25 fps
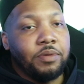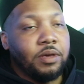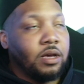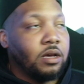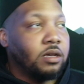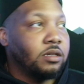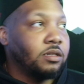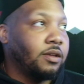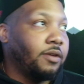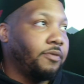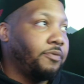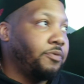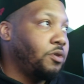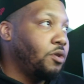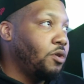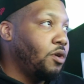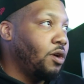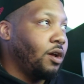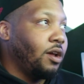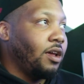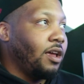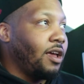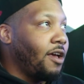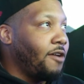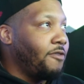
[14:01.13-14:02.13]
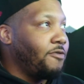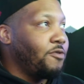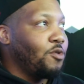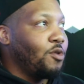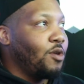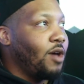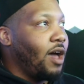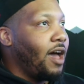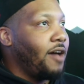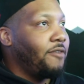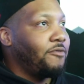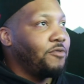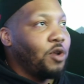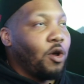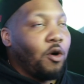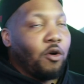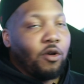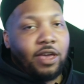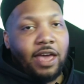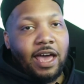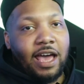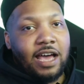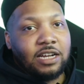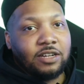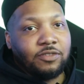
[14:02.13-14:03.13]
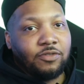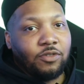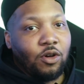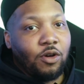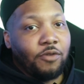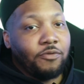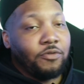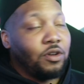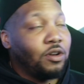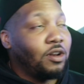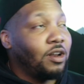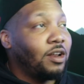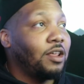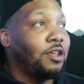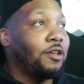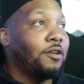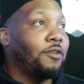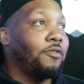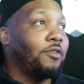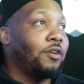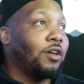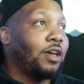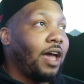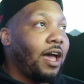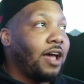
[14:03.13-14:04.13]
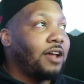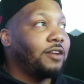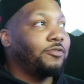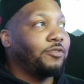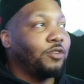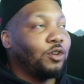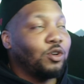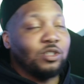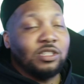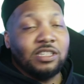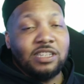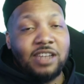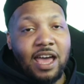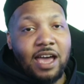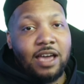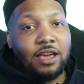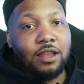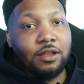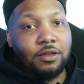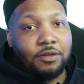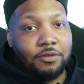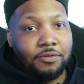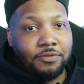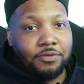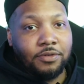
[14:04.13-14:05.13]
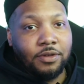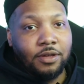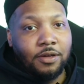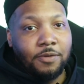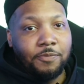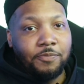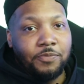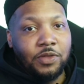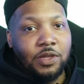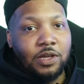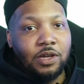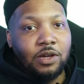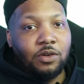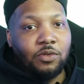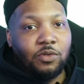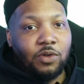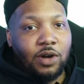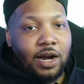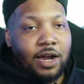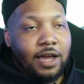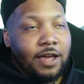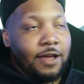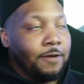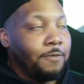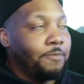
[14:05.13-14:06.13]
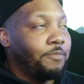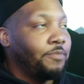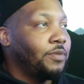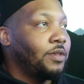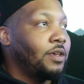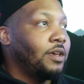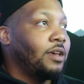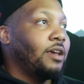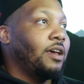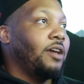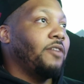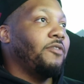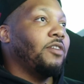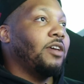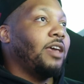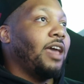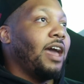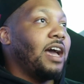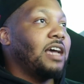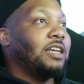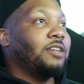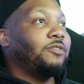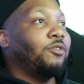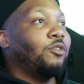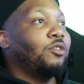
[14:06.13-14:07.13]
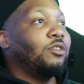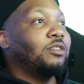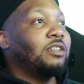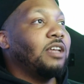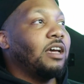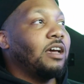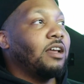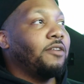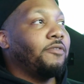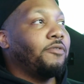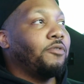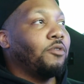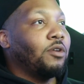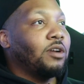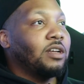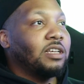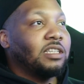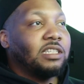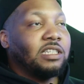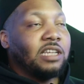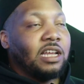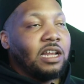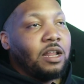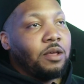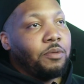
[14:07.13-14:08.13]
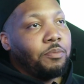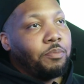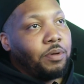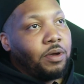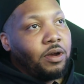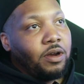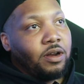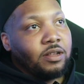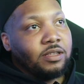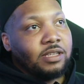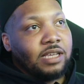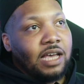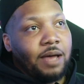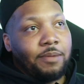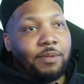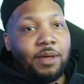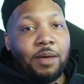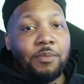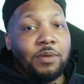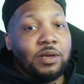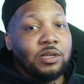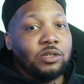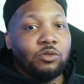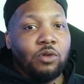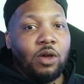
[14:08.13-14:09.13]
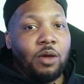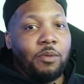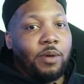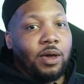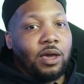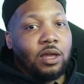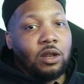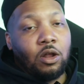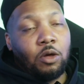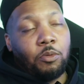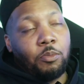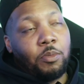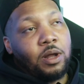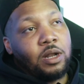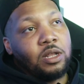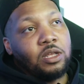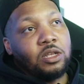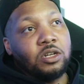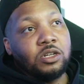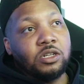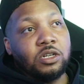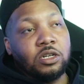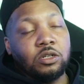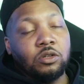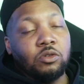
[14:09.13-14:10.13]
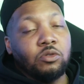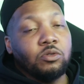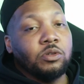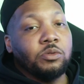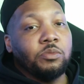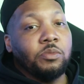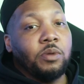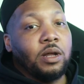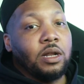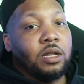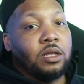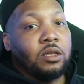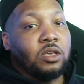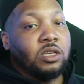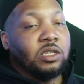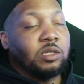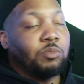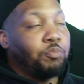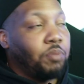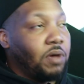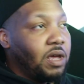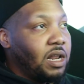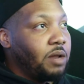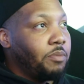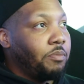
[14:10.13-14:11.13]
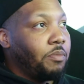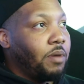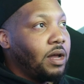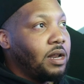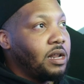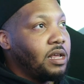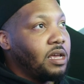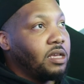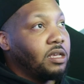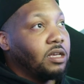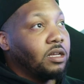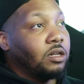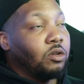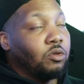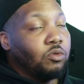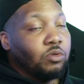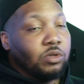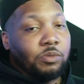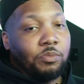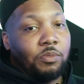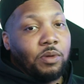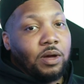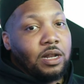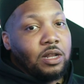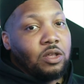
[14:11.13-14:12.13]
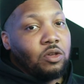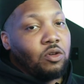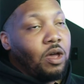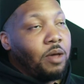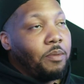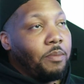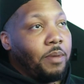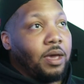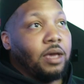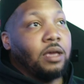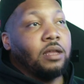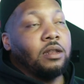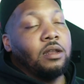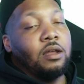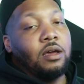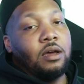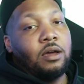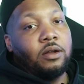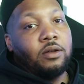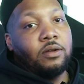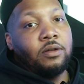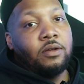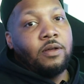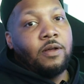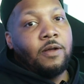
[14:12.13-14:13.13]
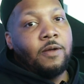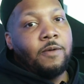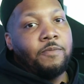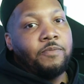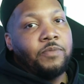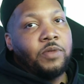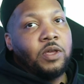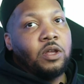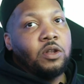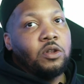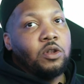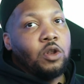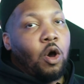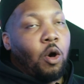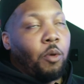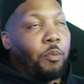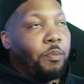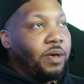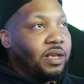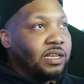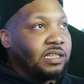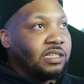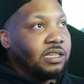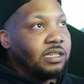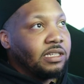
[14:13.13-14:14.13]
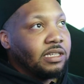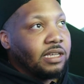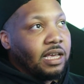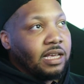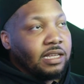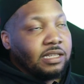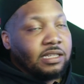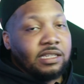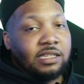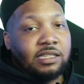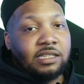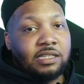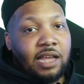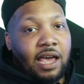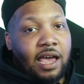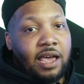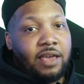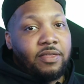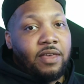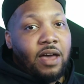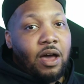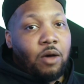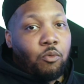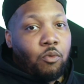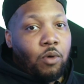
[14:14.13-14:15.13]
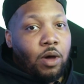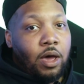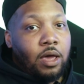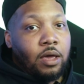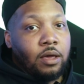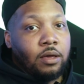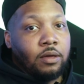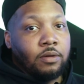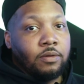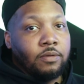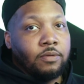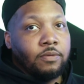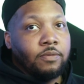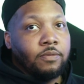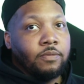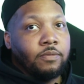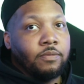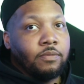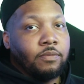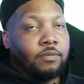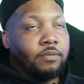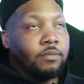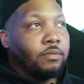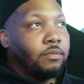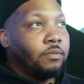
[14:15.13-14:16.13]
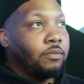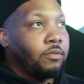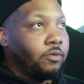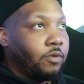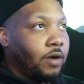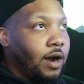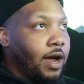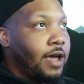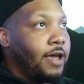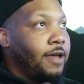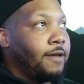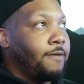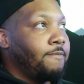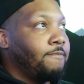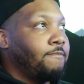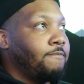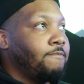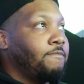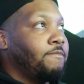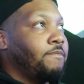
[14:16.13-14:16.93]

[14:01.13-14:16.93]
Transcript: Because if you have no cash flow, if your cash flow is negative, right? If your cash flow is negative for an extended period of time, that means you ain't making no money. You're just losing money. You're spending money and you're losing money. You ain't making none. No business can sustain that way, right?